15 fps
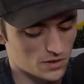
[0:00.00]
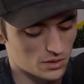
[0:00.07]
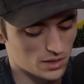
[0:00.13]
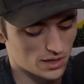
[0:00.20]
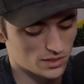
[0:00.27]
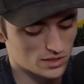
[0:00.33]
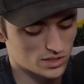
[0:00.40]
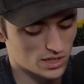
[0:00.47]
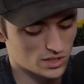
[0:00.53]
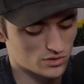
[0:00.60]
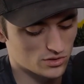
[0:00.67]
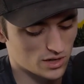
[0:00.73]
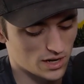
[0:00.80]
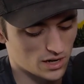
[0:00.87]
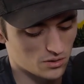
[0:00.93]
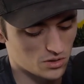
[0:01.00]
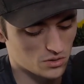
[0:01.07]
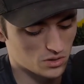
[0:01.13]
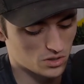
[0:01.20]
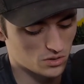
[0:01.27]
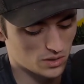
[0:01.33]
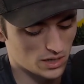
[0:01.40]
United States right now. You
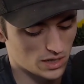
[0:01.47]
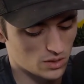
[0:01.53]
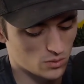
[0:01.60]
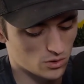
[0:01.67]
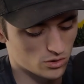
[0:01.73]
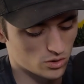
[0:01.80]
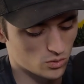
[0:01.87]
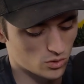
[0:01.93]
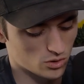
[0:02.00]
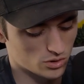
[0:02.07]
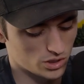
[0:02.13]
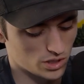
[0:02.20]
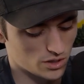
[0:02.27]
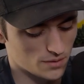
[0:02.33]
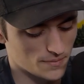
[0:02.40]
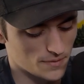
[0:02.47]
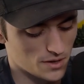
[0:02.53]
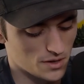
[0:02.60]
can do it anywhere in the world here.